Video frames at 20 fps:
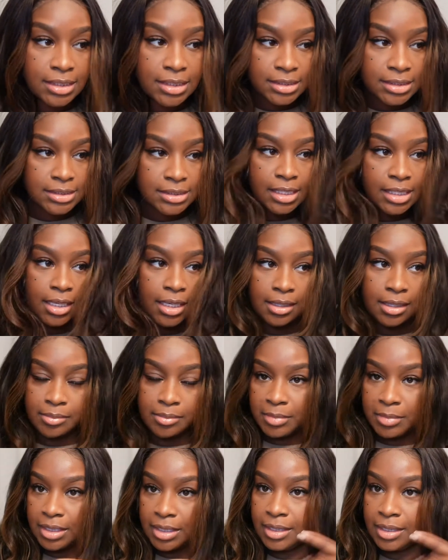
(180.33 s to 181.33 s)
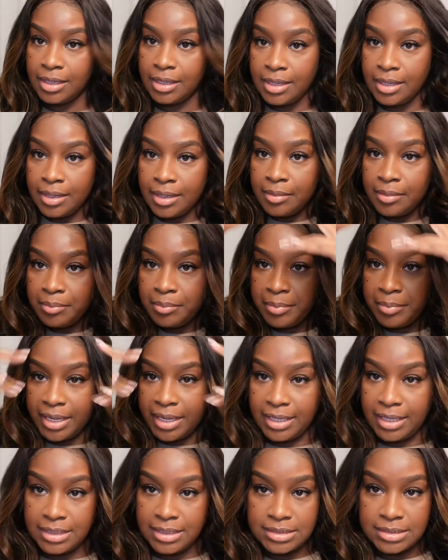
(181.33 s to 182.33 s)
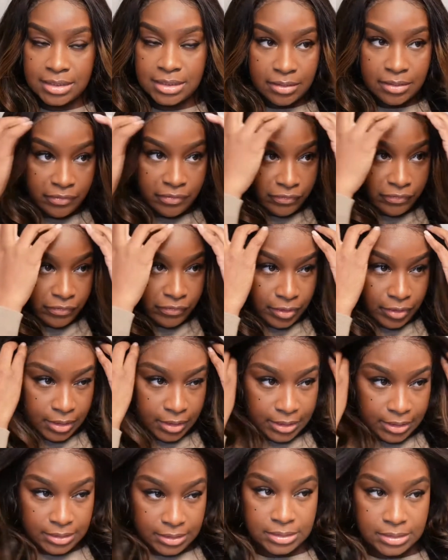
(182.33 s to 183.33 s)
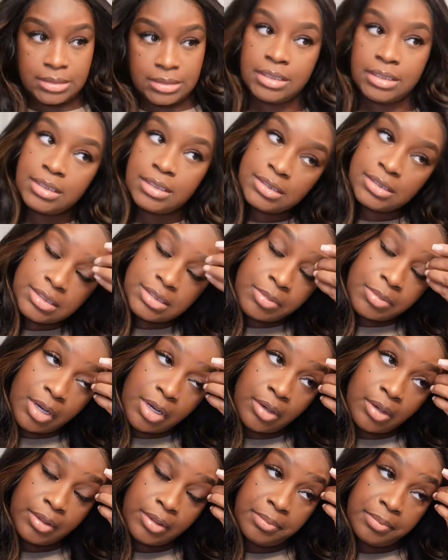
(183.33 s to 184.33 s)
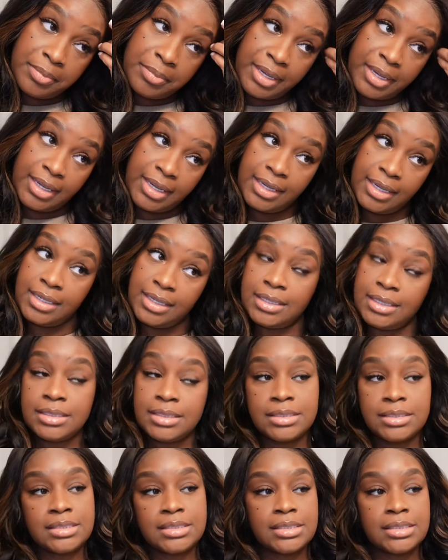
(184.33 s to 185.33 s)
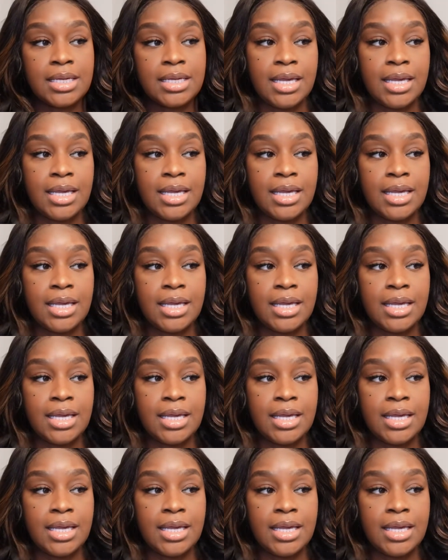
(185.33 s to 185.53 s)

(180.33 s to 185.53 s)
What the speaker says: some bangs in the front, some curtain bangs.